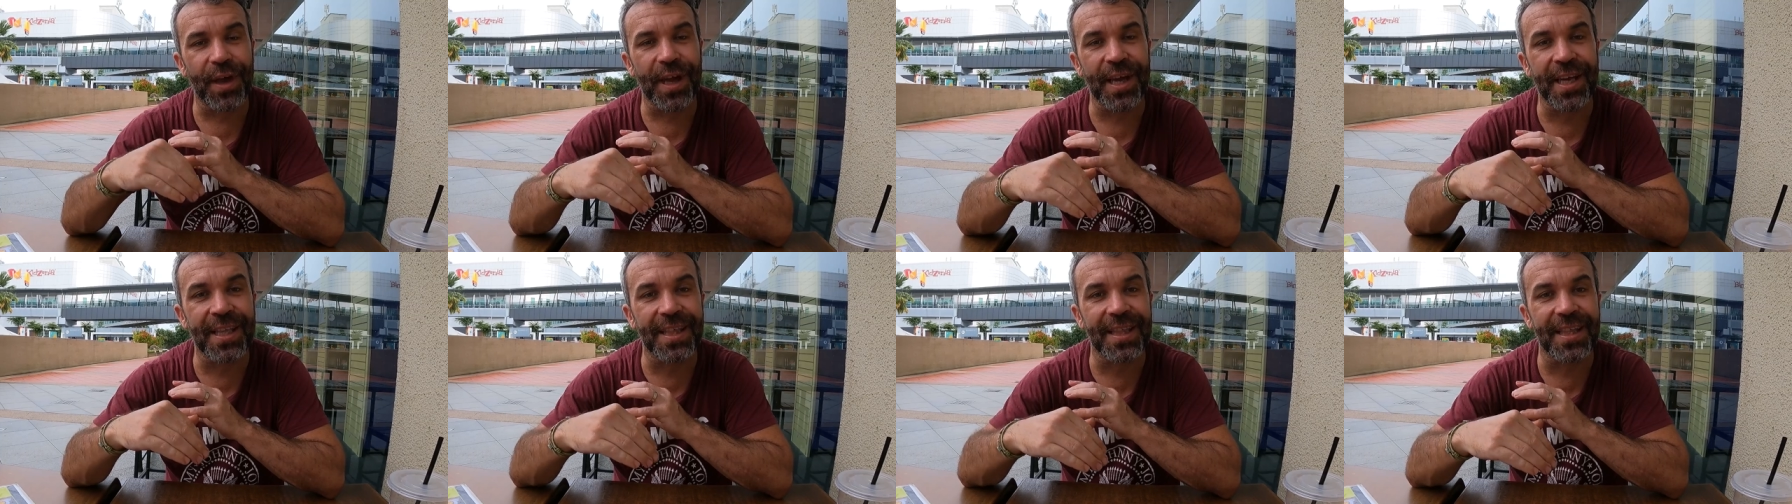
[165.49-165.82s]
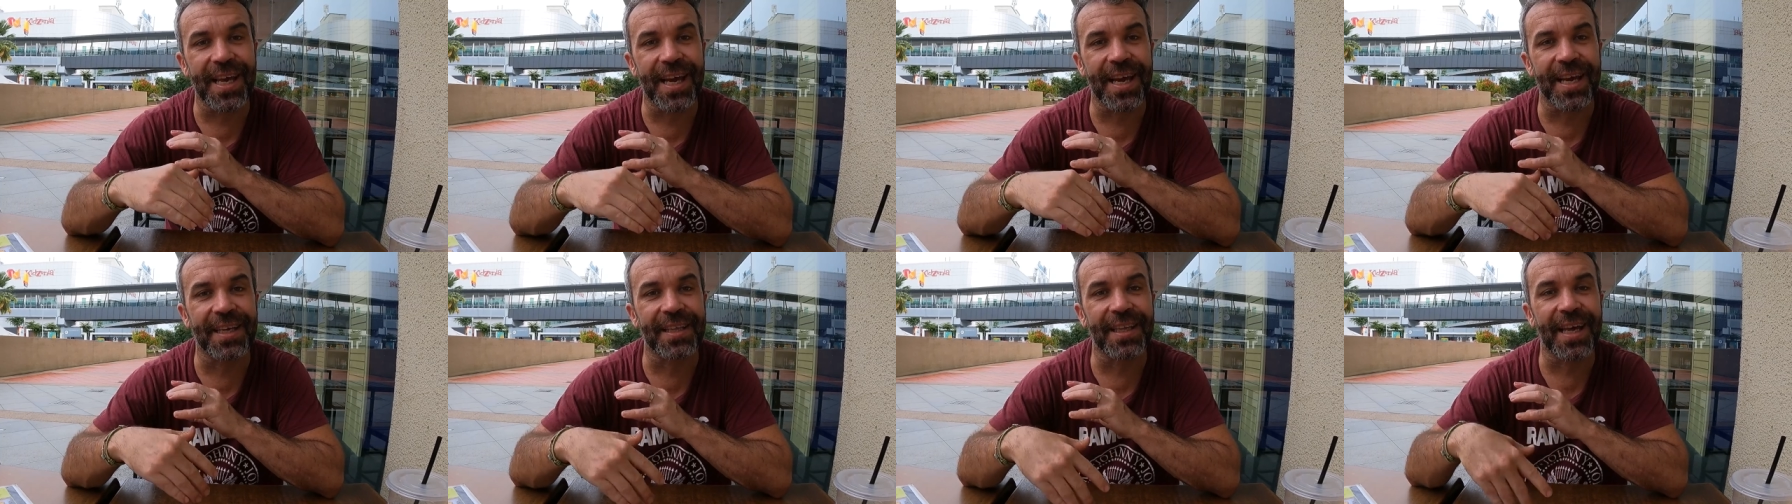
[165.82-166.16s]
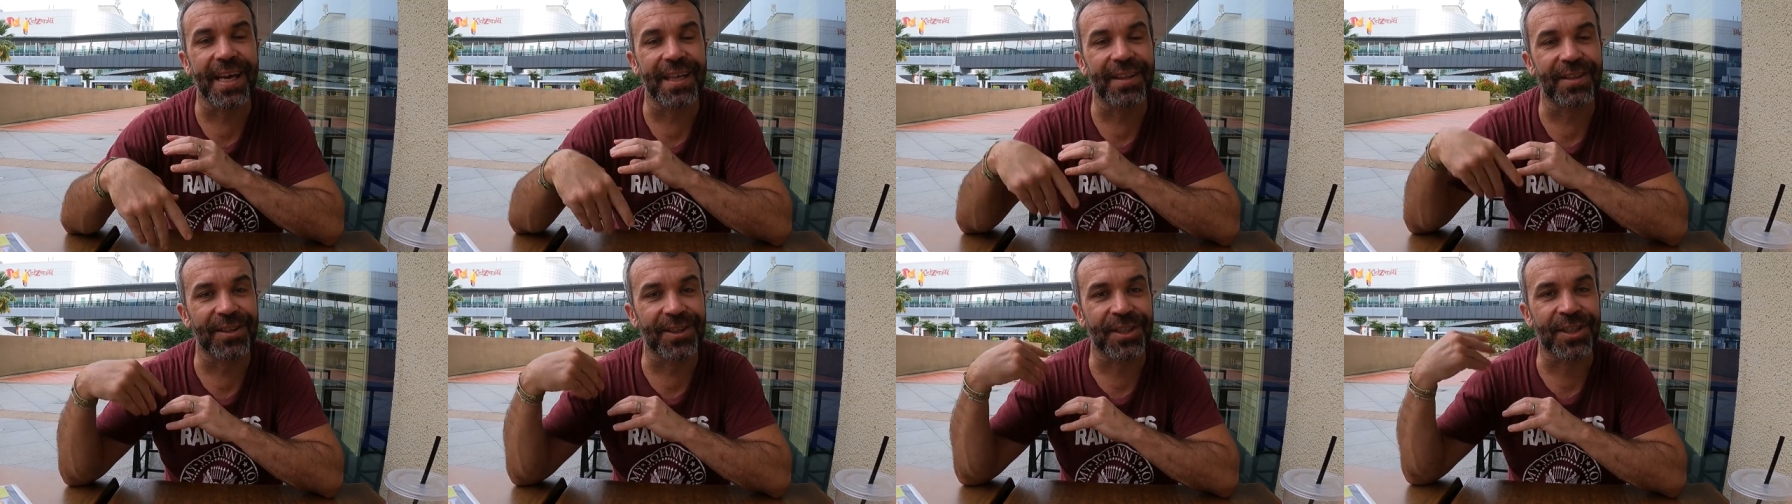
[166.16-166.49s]
Indian
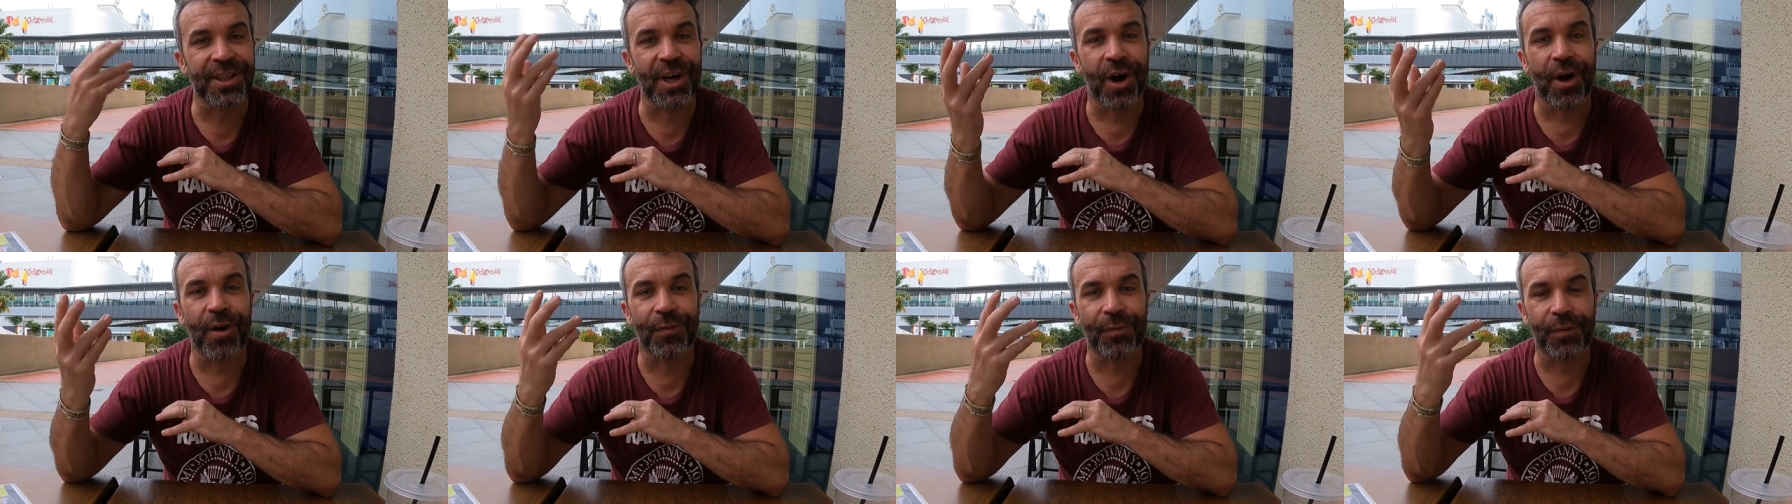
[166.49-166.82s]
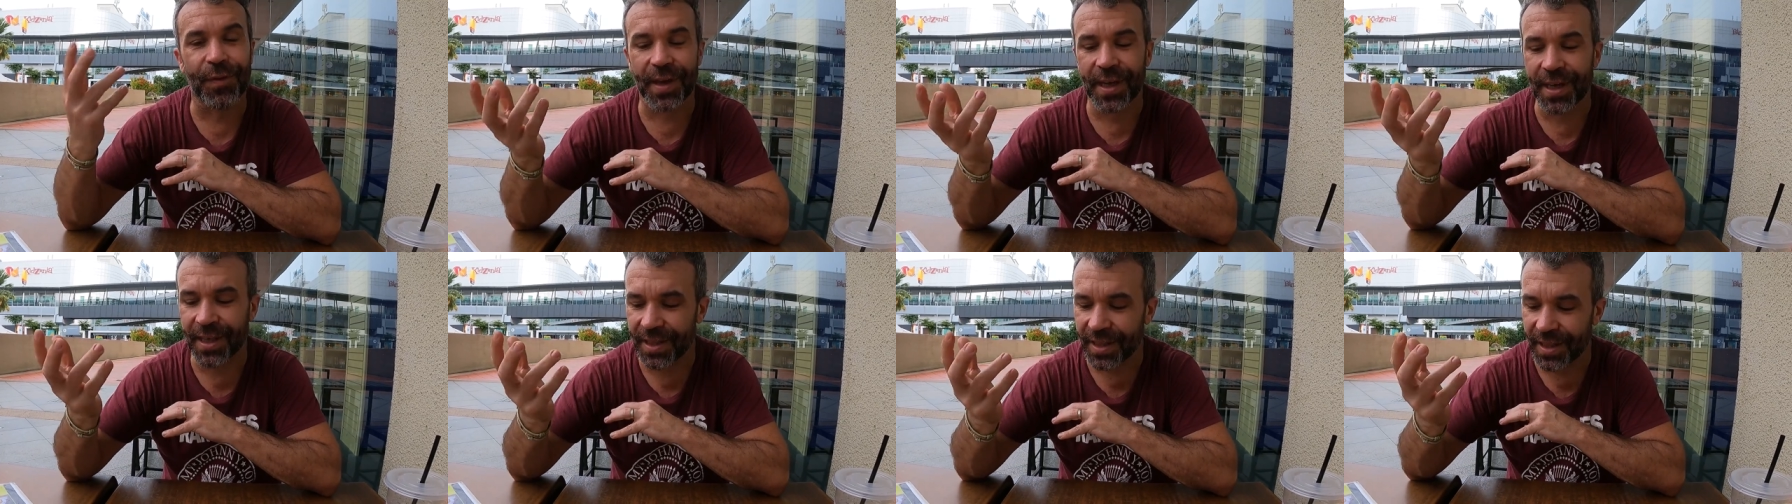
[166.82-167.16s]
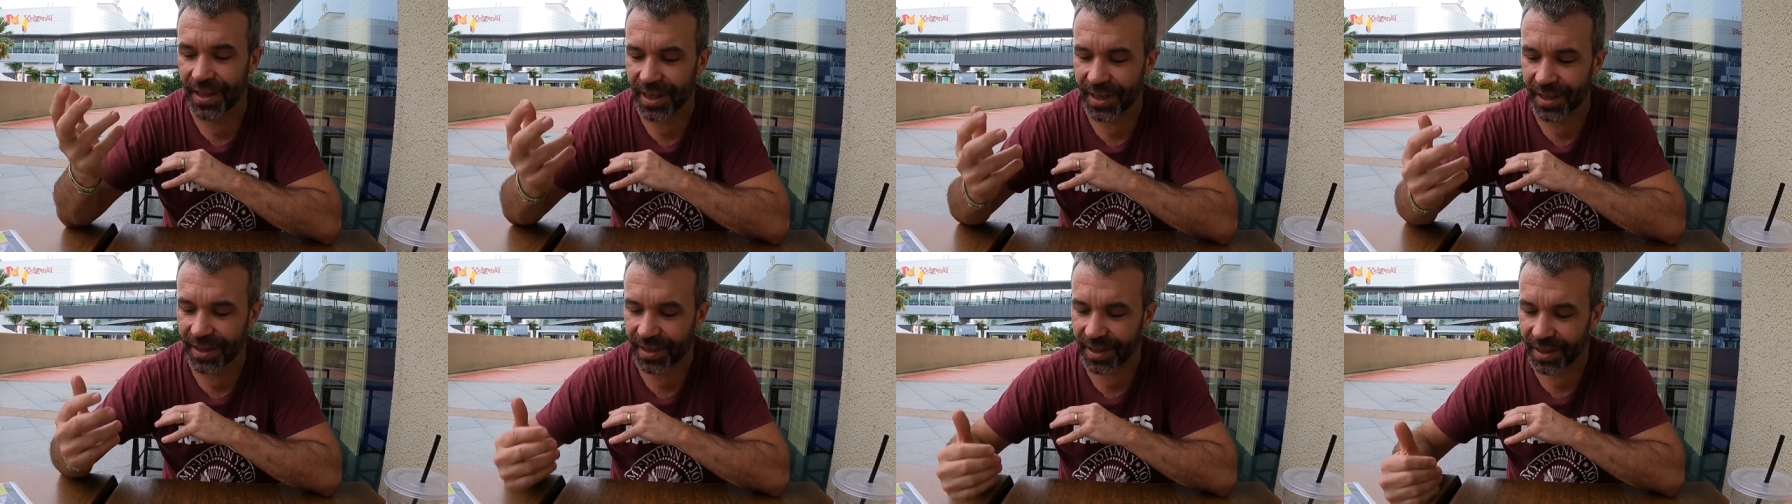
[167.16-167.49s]
and the South
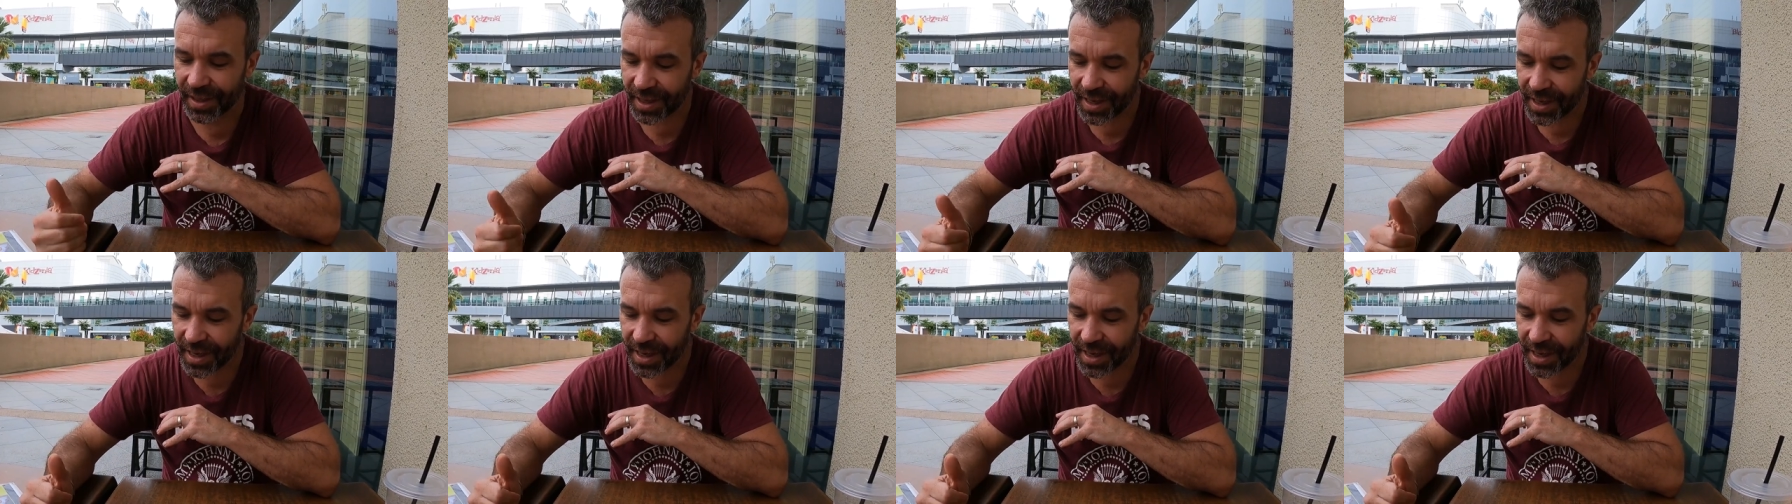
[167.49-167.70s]
Indian.